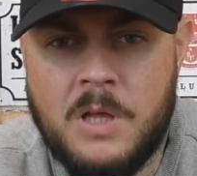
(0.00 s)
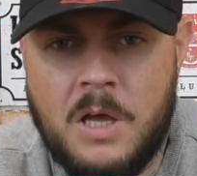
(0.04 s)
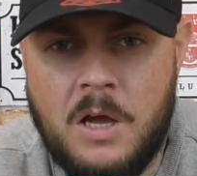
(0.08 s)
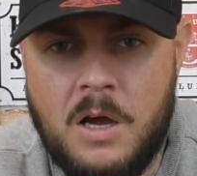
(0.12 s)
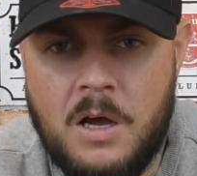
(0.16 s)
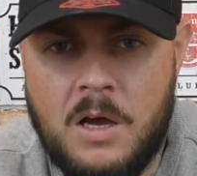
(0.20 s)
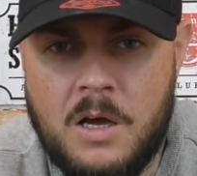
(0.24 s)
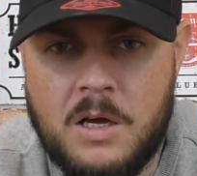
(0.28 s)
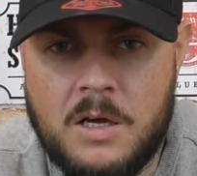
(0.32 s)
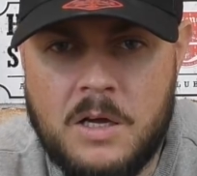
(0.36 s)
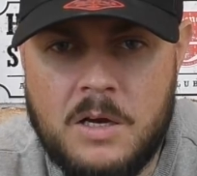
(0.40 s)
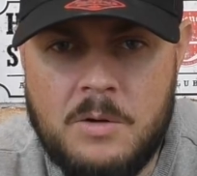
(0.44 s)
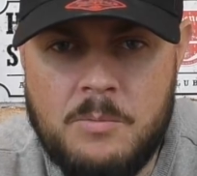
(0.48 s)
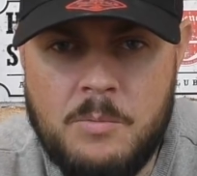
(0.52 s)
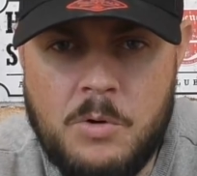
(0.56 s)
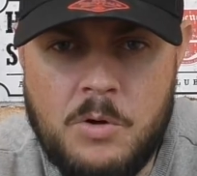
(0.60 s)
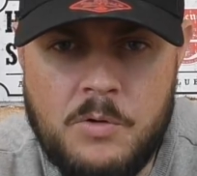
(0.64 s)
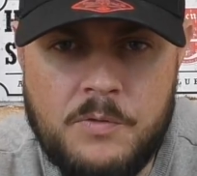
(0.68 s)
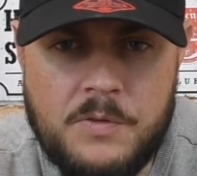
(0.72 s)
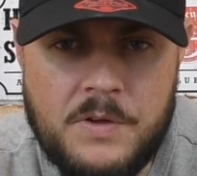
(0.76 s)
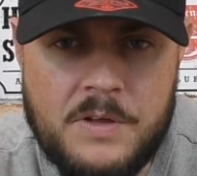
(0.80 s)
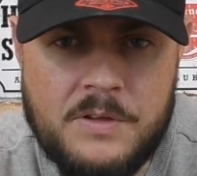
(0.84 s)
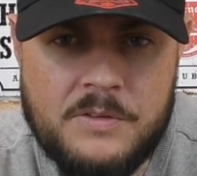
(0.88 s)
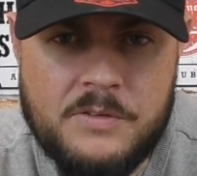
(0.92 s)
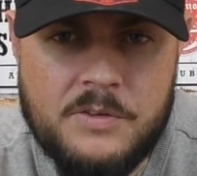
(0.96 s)
Going to
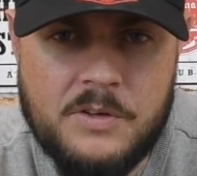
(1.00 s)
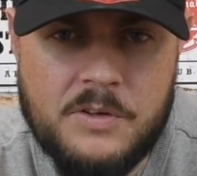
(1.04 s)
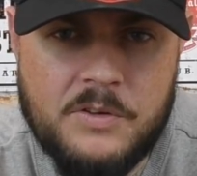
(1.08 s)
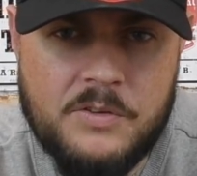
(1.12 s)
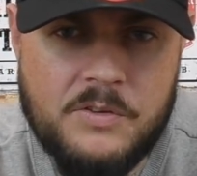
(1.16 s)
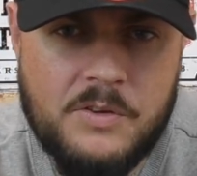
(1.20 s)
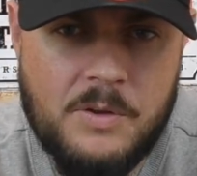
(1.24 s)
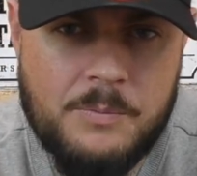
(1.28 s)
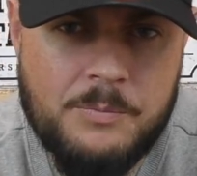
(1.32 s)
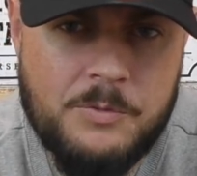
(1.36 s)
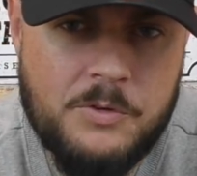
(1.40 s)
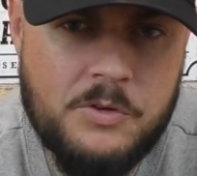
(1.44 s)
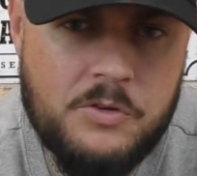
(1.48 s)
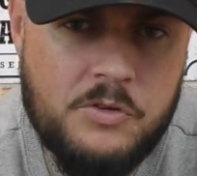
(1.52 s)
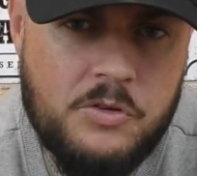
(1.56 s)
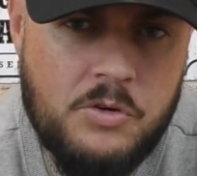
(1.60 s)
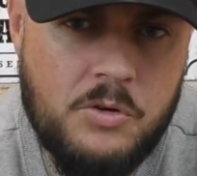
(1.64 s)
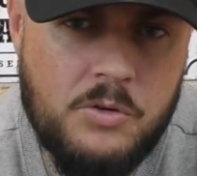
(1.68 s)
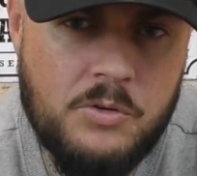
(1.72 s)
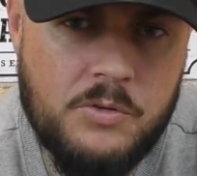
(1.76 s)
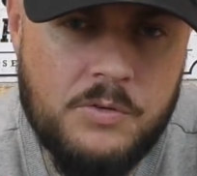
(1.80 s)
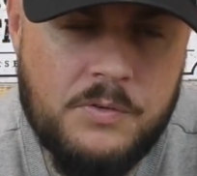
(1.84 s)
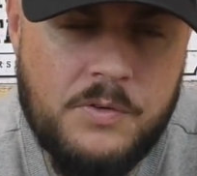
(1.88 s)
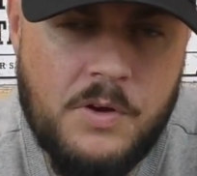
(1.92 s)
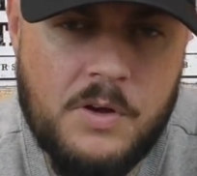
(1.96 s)
move into the
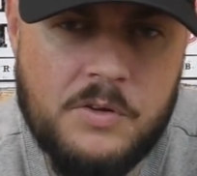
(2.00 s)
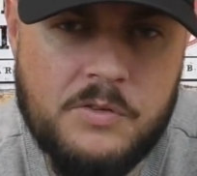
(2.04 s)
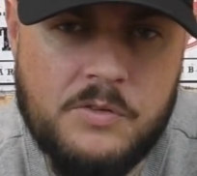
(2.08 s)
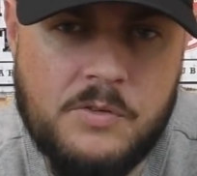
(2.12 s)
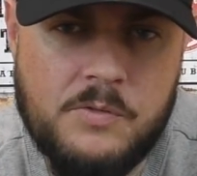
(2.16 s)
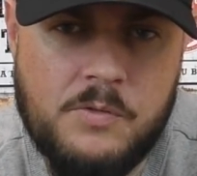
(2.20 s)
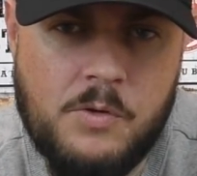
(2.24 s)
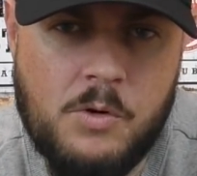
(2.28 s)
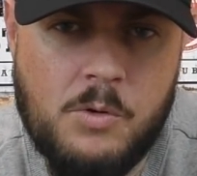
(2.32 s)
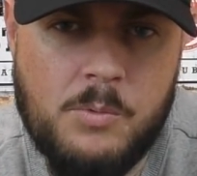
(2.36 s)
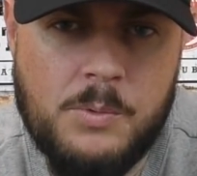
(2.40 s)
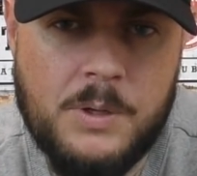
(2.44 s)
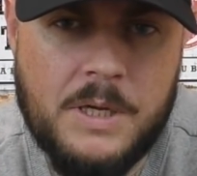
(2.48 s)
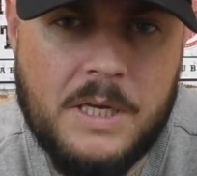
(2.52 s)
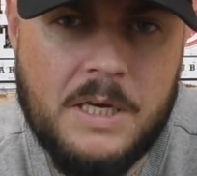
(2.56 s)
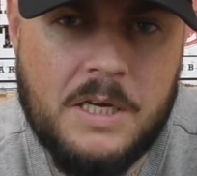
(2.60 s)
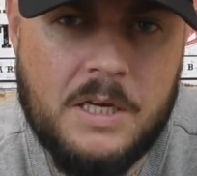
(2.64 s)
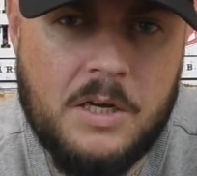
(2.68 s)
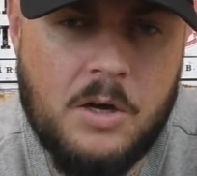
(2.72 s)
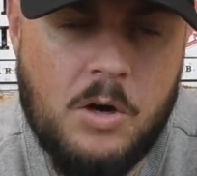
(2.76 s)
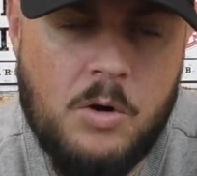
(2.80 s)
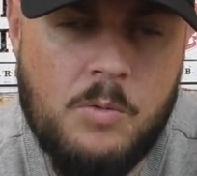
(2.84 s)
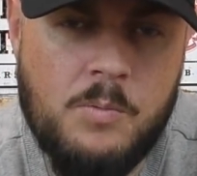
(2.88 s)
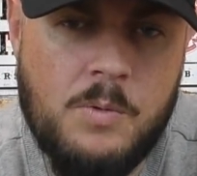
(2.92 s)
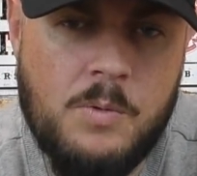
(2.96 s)
substitutes. First of all, we're going to go